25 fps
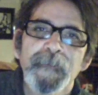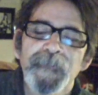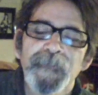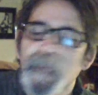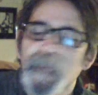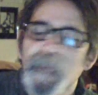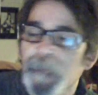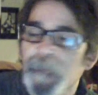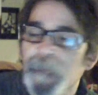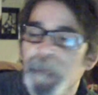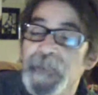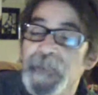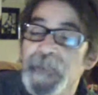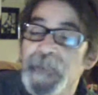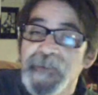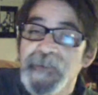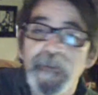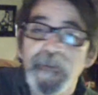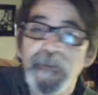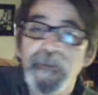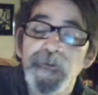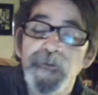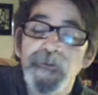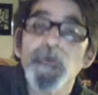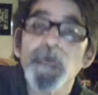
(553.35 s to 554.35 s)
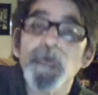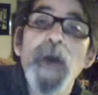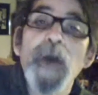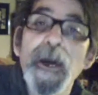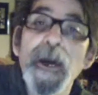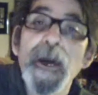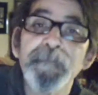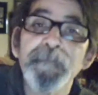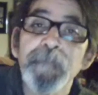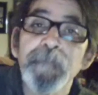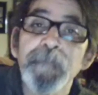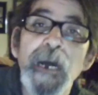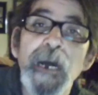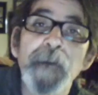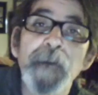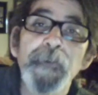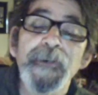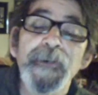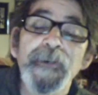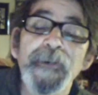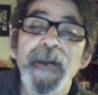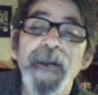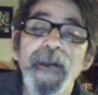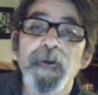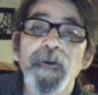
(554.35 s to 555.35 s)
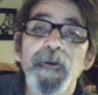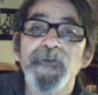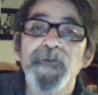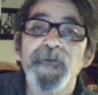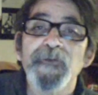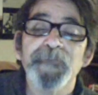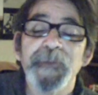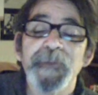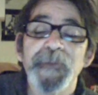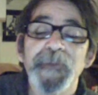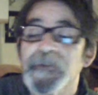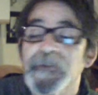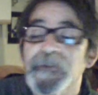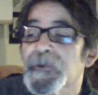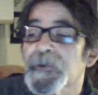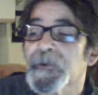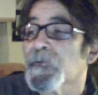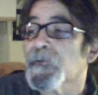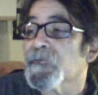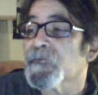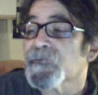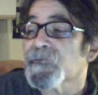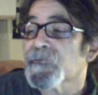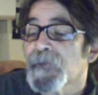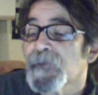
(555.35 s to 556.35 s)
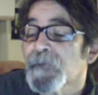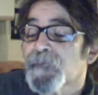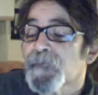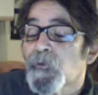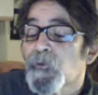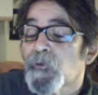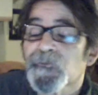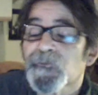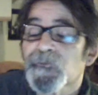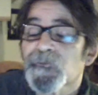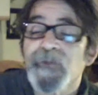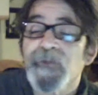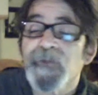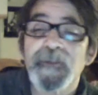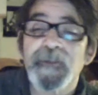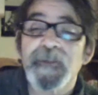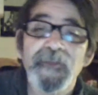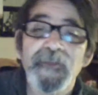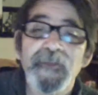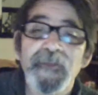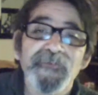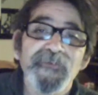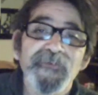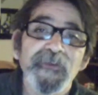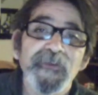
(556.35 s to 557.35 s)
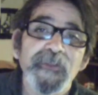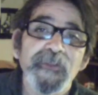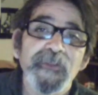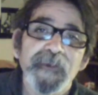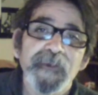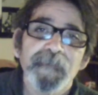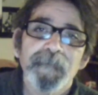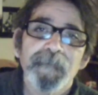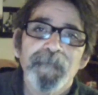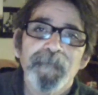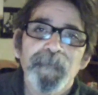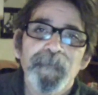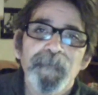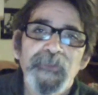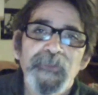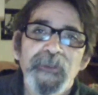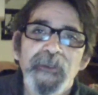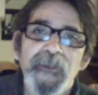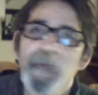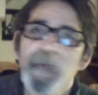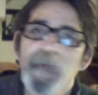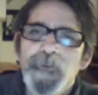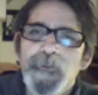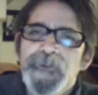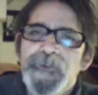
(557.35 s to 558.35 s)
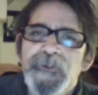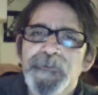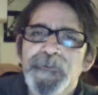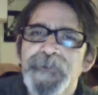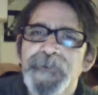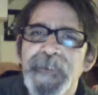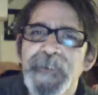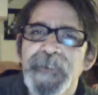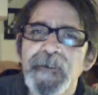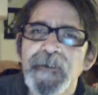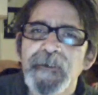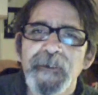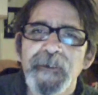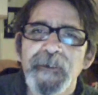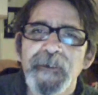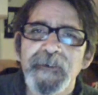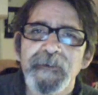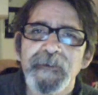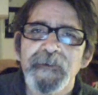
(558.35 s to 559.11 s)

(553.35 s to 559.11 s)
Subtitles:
Now, I'm not telling you go out and bomb an IRS building. Of course not. That's silly. It wouldn't do any good.